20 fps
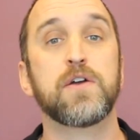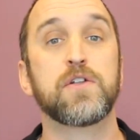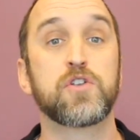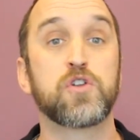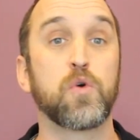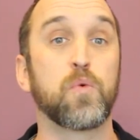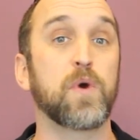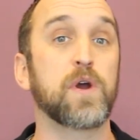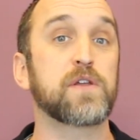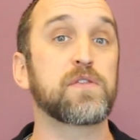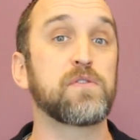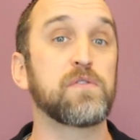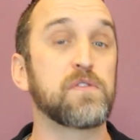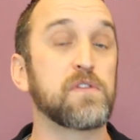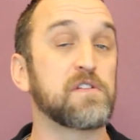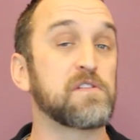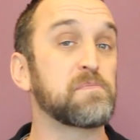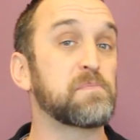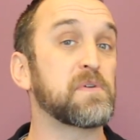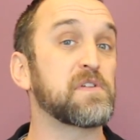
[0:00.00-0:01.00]
to work through the
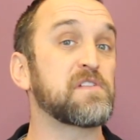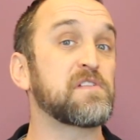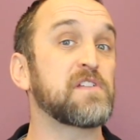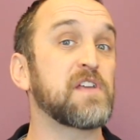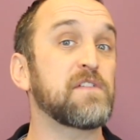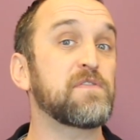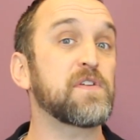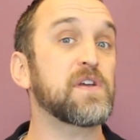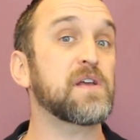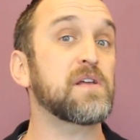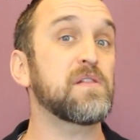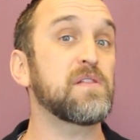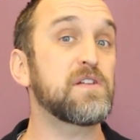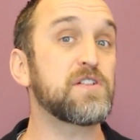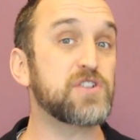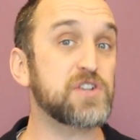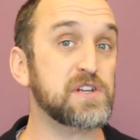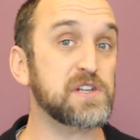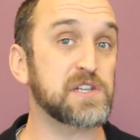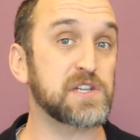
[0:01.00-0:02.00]
specific
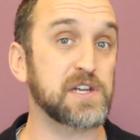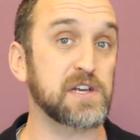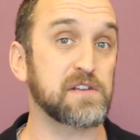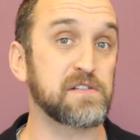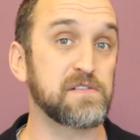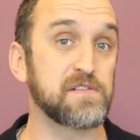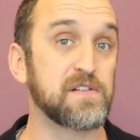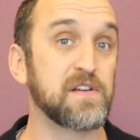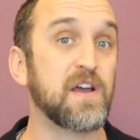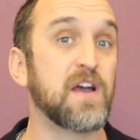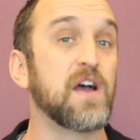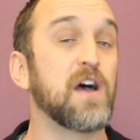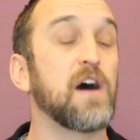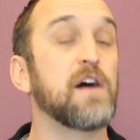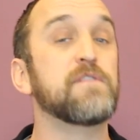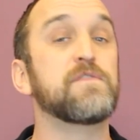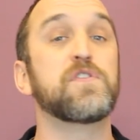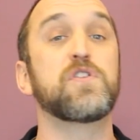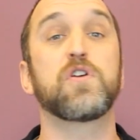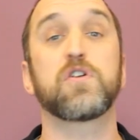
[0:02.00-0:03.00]
logistics
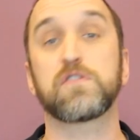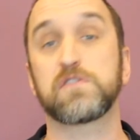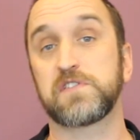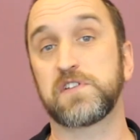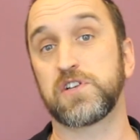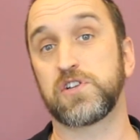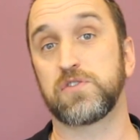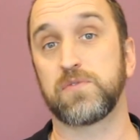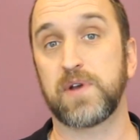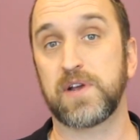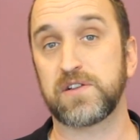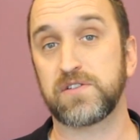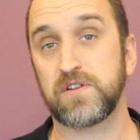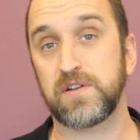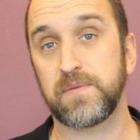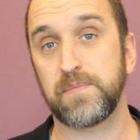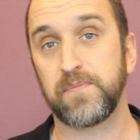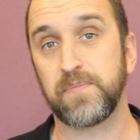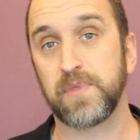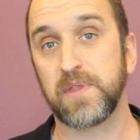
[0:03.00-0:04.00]
of your situation